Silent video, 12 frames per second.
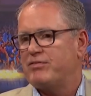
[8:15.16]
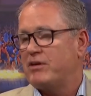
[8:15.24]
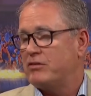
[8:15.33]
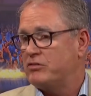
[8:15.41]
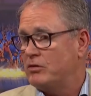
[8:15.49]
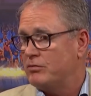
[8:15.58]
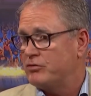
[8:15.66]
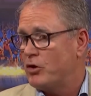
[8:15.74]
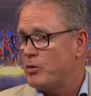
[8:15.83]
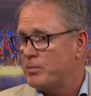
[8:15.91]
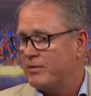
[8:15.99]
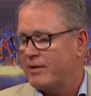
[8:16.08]
have left
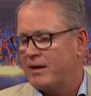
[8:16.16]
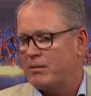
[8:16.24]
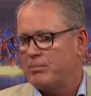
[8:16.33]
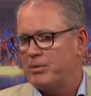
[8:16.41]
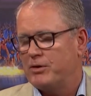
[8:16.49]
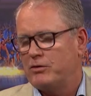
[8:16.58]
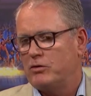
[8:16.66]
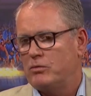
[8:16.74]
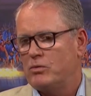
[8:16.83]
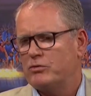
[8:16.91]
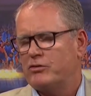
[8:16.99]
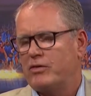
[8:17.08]
ourselves open there, but
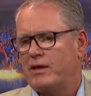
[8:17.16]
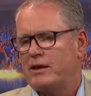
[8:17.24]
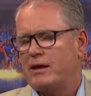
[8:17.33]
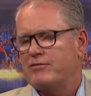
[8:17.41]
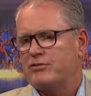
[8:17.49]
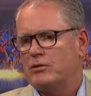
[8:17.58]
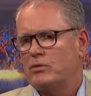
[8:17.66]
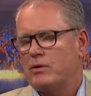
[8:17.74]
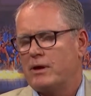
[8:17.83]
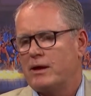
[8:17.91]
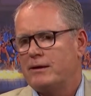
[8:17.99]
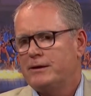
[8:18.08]
you also then have to
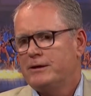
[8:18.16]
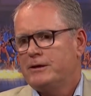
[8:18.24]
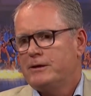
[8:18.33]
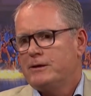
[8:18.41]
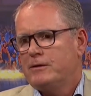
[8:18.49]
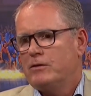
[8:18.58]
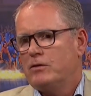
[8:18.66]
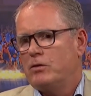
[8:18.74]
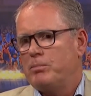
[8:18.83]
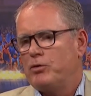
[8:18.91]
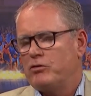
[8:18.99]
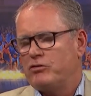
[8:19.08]
look at
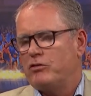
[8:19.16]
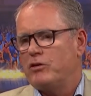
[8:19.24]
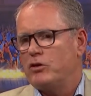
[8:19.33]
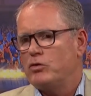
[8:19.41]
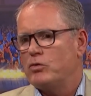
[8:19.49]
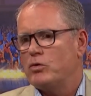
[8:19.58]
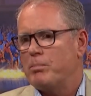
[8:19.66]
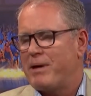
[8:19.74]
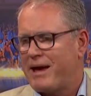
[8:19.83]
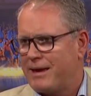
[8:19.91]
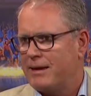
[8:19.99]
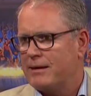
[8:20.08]
the person that you're
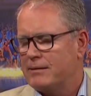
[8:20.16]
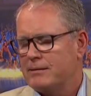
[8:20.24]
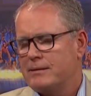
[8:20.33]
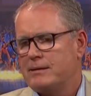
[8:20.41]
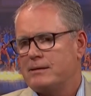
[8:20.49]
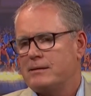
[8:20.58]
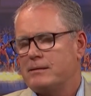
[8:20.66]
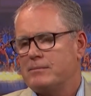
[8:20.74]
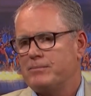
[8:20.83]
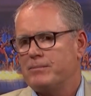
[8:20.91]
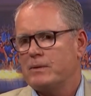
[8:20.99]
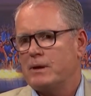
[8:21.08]
backing.
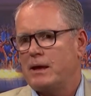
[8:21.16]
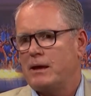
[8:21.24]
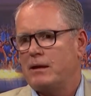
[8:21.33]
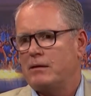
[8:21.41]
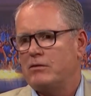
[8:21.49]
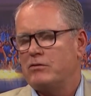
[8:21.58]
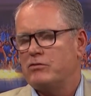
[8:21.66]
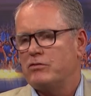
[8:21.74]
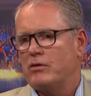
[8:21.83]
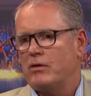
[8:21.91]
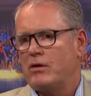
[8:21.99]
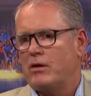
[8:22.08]

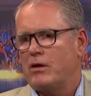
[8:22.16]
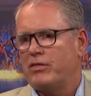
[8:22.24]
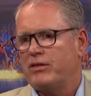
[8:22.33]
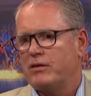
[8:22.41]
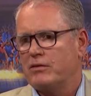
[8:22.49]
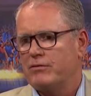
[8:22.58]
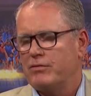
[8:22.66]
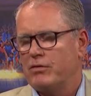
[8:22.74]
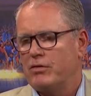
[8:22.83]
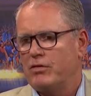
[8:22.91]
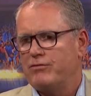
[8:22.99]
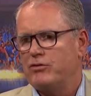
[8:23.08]
And I think
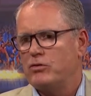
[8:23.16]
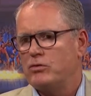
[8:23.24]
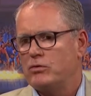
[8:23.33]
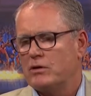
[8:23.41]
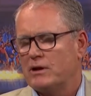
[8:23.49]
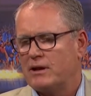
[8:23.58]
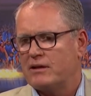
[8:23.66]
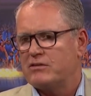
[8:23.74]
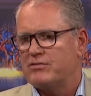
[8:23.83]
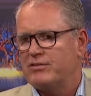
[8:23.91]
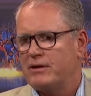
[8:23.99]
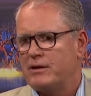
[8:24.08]
the view
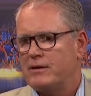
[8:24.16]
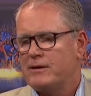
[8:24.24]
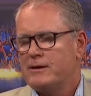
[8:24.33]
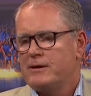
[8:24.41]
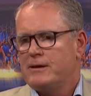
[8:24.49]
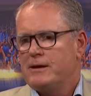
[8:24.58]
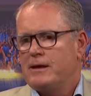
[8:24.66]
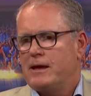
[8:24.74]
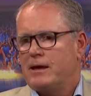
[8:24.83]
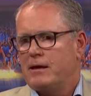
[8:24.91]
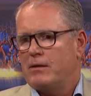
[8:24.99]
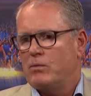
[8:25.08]
collectively
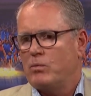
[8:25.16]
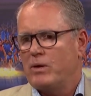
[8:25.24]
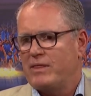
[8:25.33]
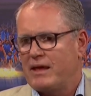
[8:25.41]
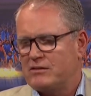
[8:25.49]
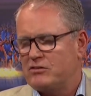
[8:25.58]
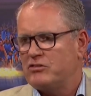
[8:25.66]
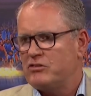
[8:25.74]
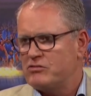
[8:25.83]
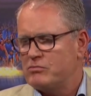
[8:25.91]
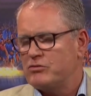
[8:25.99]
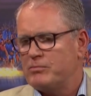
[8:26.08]
when that
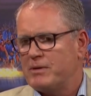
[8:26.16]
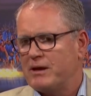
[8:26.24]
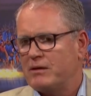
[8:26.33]
decision